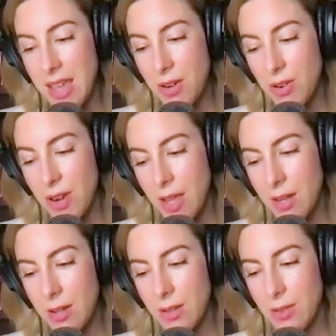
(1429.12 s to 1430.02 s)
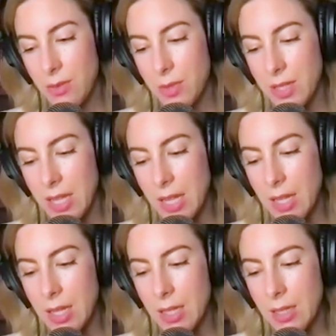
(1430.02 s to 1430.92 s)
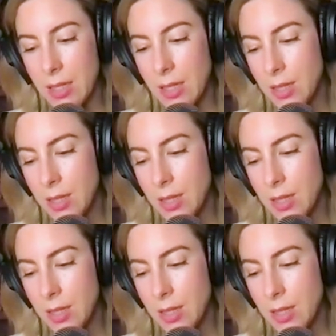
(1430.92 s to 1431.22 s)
internet will tell us.